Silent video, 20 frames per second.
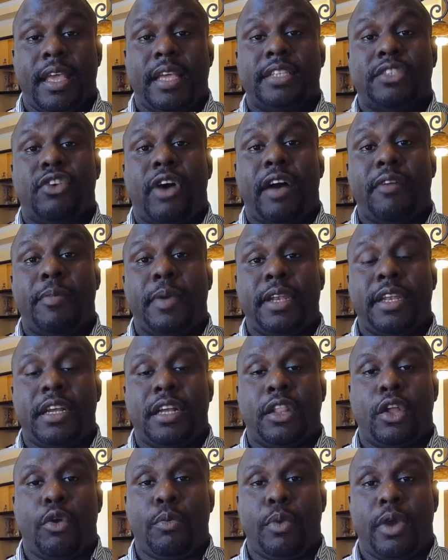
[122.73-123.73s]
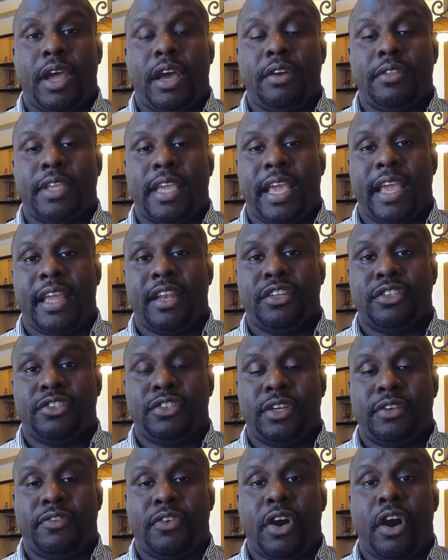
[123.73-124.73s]
So I've been in the global healthcare
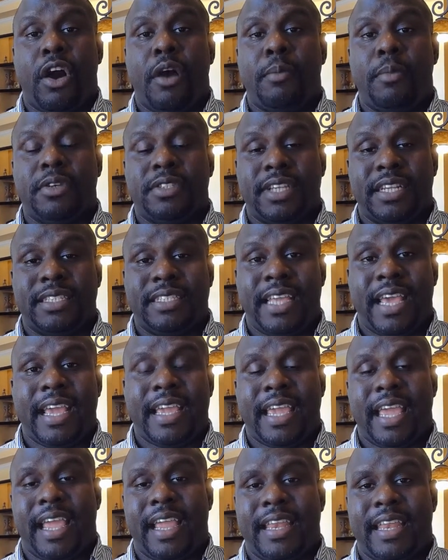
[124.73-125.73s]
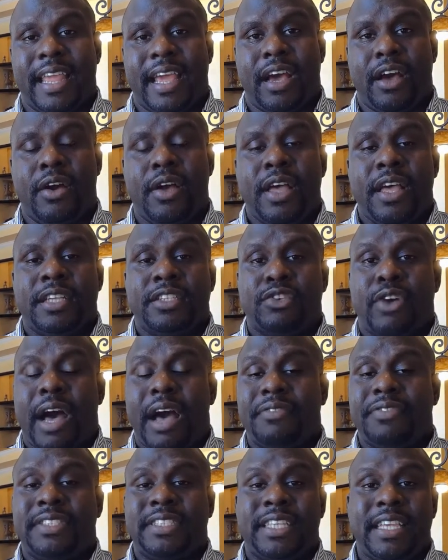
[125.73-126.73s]
industry for almost a decade now. So
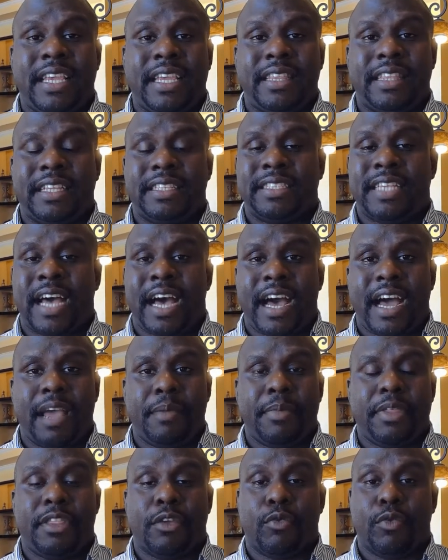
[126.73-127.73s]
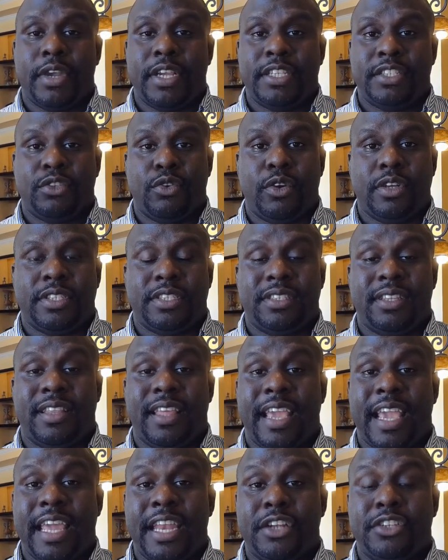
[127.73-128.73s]
I've seen the time and the resources and
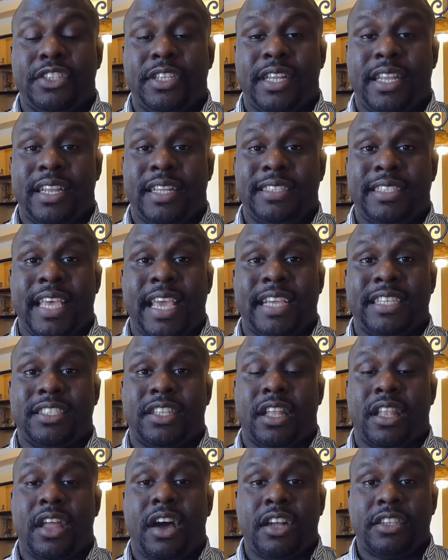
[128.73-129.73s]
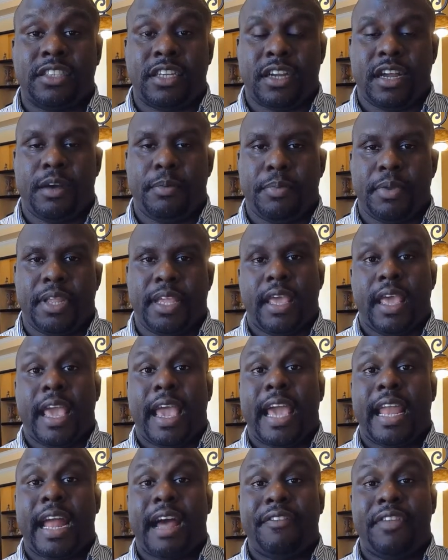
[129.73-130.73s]
the energy that it takes to launch a company.
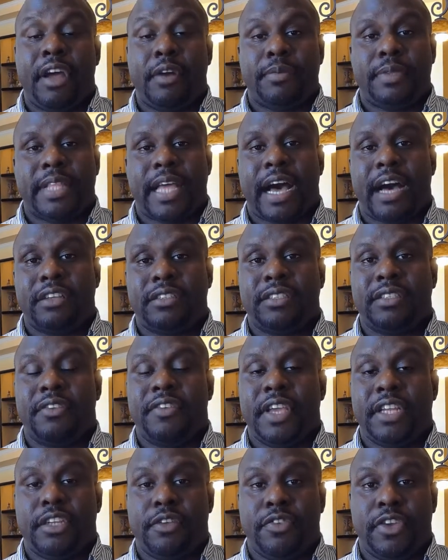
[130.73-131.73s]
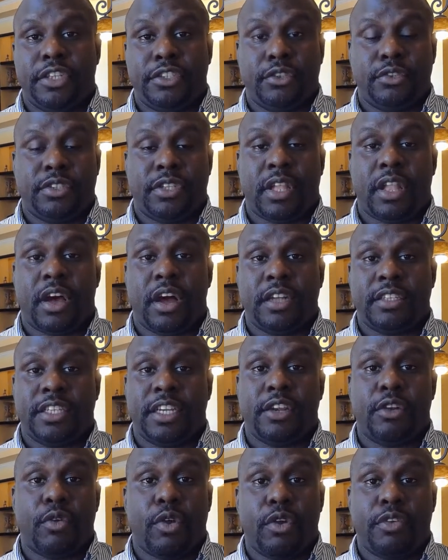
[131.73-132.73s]
And I've helped thousands of individuals launch
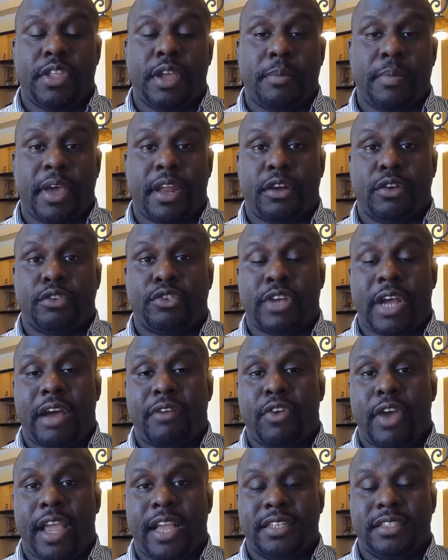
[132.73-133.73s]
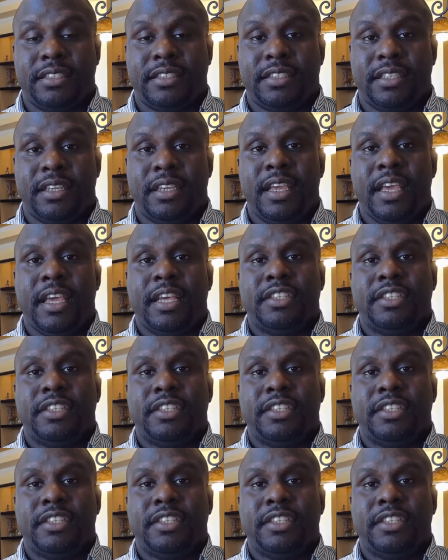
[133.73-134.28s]
and grow their medical travel agency.